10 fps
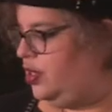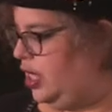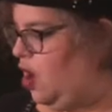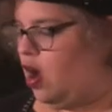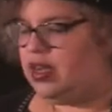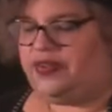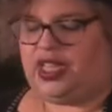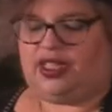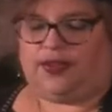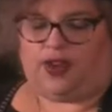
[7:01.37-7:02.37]
see all of
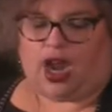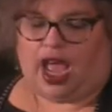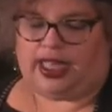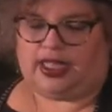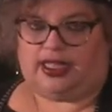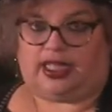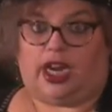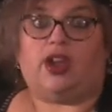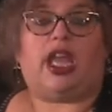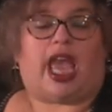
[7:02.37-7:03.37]
these different islands
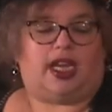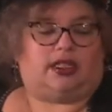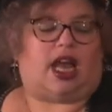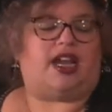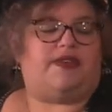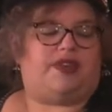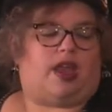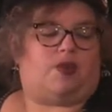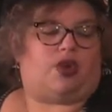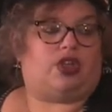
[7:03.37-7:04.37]
there. And a lot of
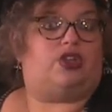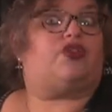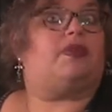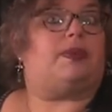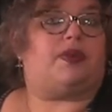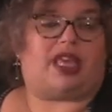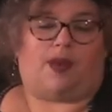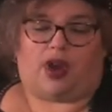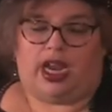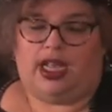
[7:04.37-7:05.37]
them were used for people that
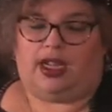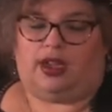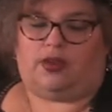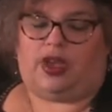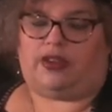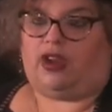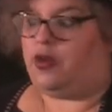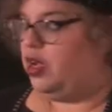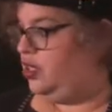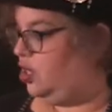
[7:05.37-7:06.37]
were ill, whether it
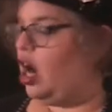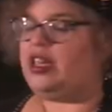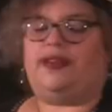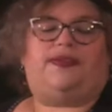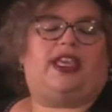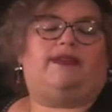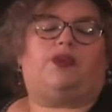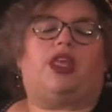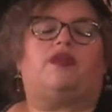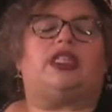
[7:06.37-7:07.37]
was scarlet fever,
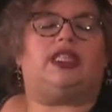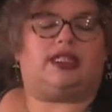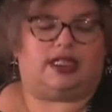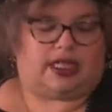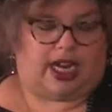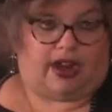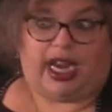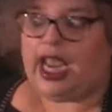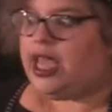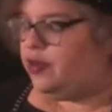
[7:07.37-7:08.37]
whether it was dysentery.
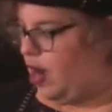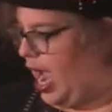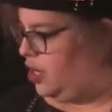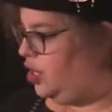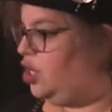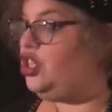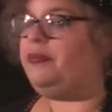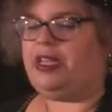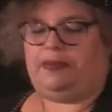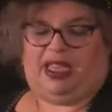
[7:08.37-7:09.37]
They were actually
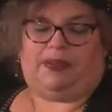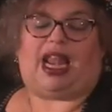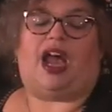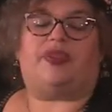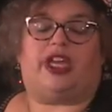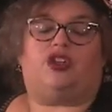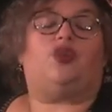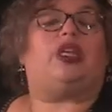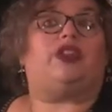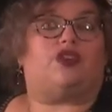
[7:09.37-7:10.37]
shipping people out there
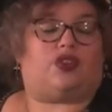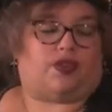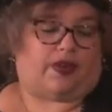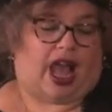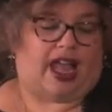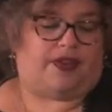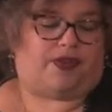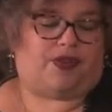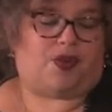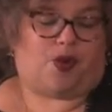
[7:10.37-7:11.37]
to either
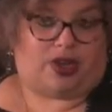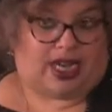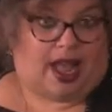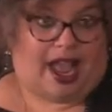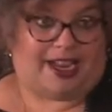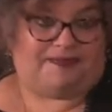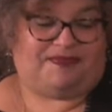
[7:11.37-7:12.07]
survive or die